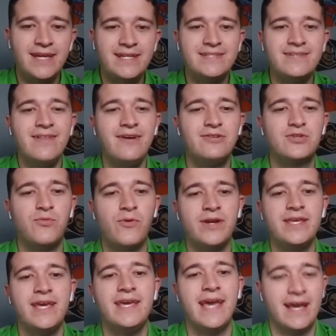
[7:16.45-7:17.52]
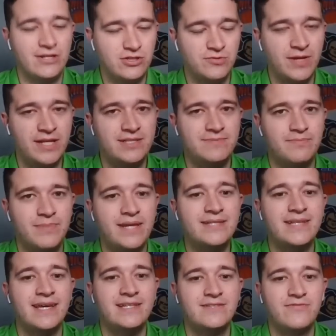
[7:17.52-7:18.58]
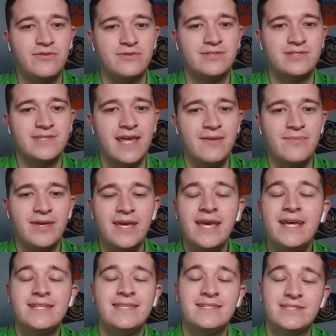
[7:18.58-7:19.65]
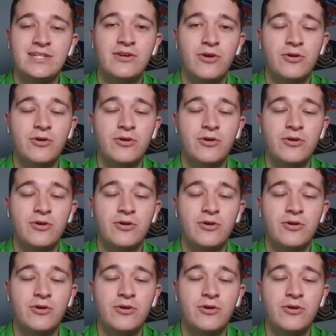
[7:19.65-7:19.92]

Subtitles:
He's allowed 28 extra base hits versus them this year.